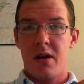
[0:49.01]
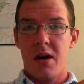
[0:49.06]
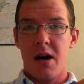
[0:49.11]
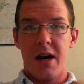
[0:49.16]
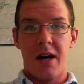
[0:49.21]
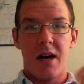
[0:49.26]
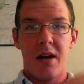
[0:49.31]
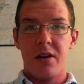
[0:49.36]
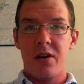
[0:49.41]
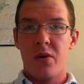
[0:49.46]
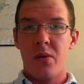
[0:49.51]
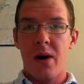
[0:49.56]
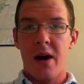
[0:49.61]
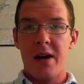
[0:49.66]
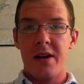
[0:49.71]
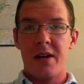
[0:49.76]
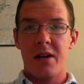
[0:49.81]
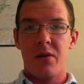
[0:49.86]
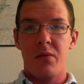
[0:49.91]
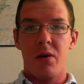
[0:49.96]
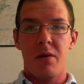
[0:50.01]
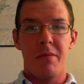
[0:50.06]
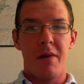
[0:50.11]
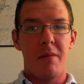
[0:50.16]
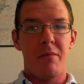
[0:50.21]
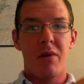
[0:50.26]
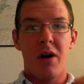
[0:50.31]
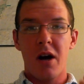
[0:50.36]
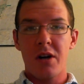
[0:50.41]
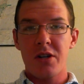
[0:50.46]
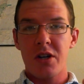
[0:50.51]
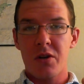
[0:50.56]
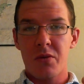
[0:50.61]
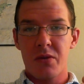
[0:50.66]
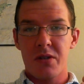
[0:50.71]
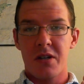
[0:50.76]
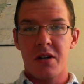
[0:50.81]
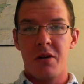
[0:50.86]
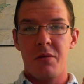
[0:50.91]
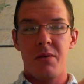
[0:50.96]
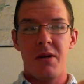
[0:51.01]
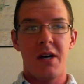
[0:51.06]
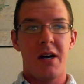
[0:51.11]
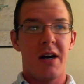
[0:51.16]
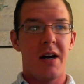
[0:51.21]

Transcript: I had no idea what my project was going to be.